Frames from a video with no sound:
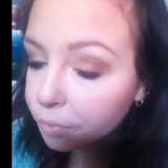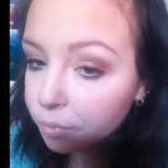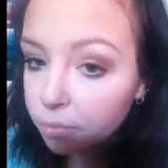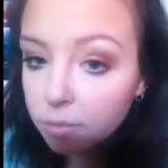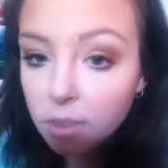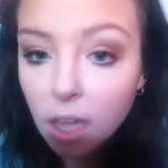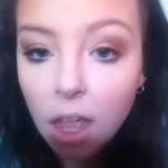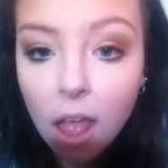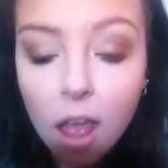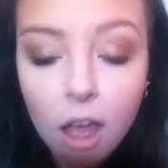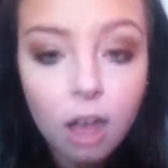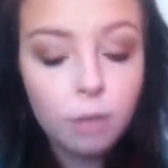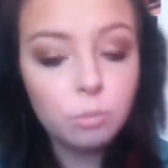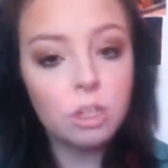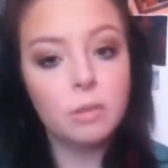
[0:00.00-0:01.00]
I'm going to be
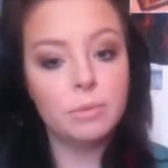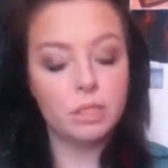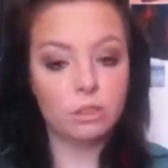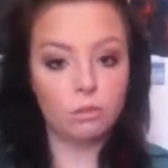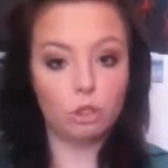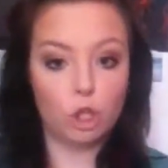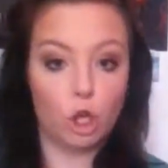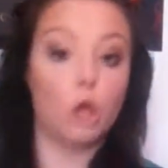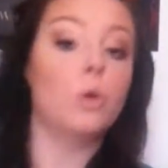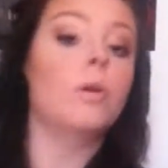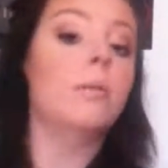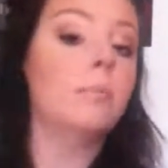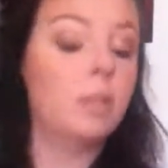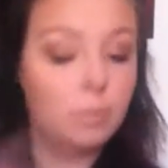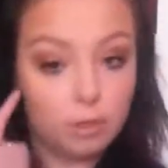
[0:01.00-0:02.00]
doing two. I'm going to be
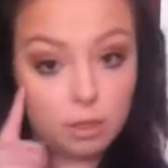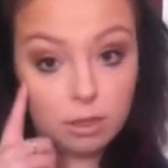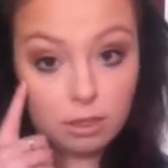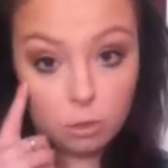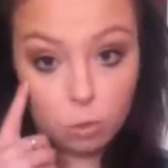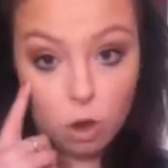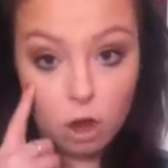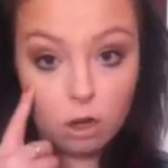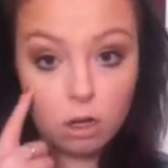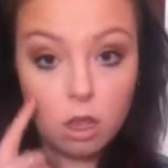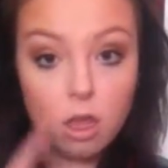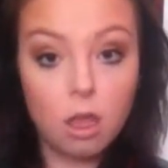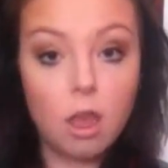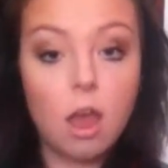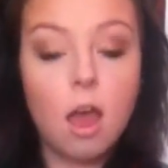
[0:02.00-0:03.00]
doing this one
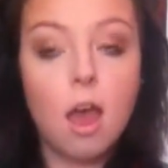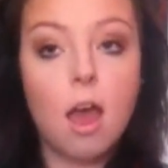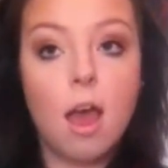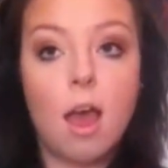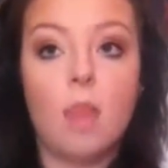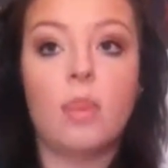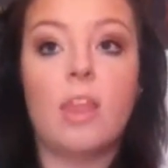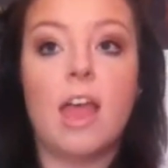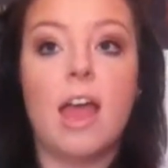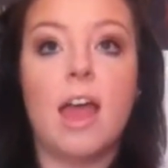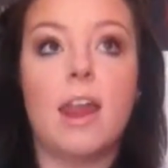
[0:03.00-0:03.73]
and then